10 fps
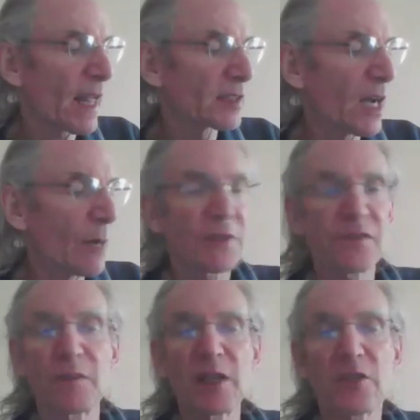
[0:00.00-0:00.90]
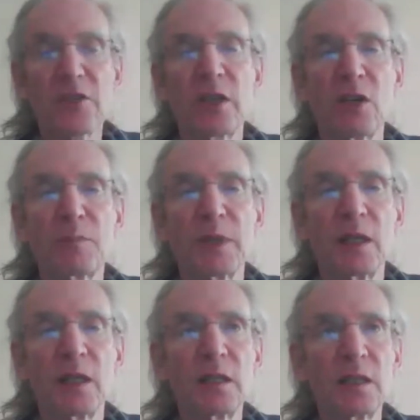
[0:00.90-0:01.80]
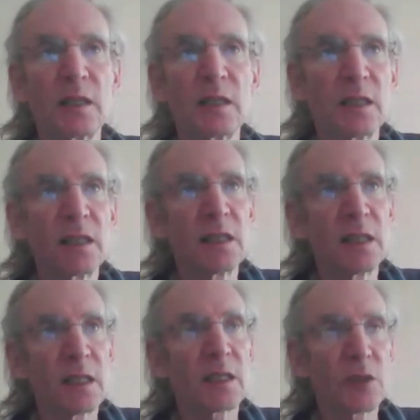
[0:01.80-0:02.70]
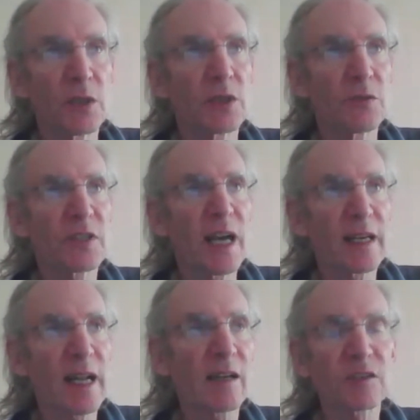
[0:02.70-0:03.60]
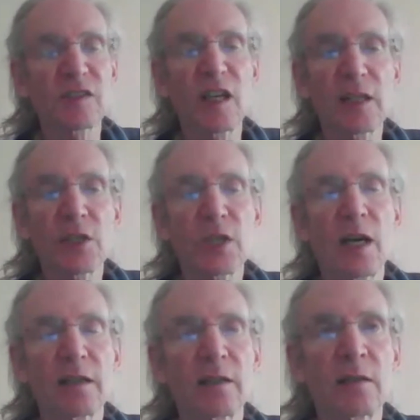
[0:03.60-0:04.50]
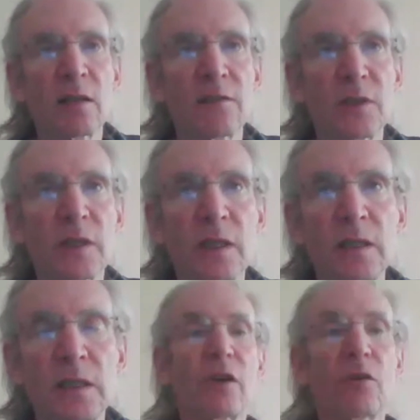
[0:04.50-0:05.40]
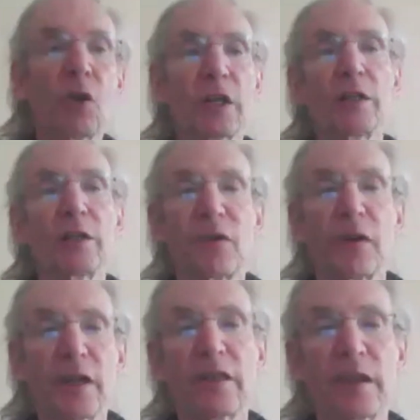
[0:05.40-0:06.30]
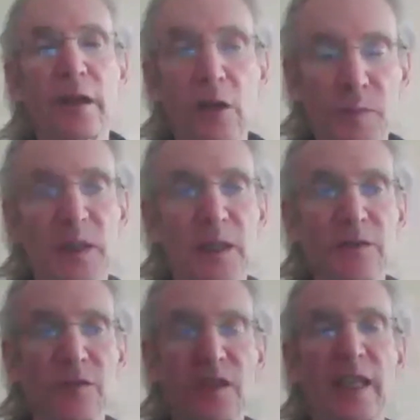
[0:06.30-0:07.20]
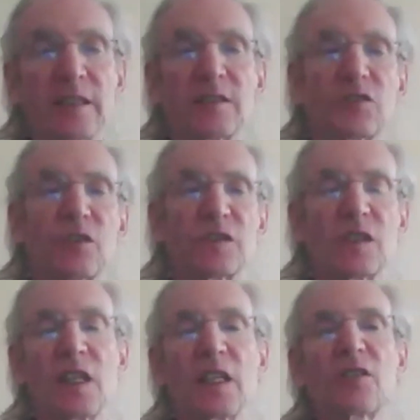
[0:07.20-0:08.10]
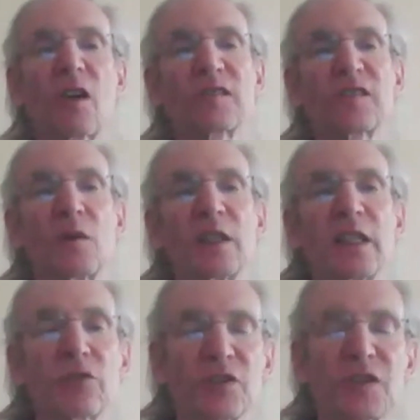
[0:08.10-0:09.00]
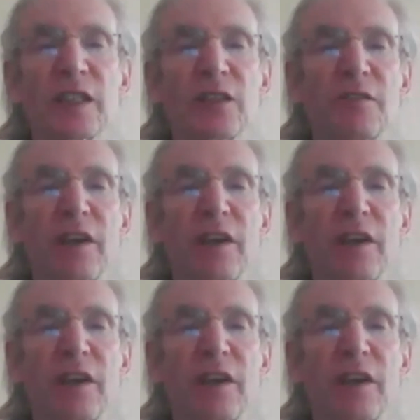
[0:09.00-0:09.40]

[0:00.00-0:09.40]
and coming from Ethiopia you've got an outside shot at Harvard. They're looking for Ethiopians. And it's just, it's also an interesting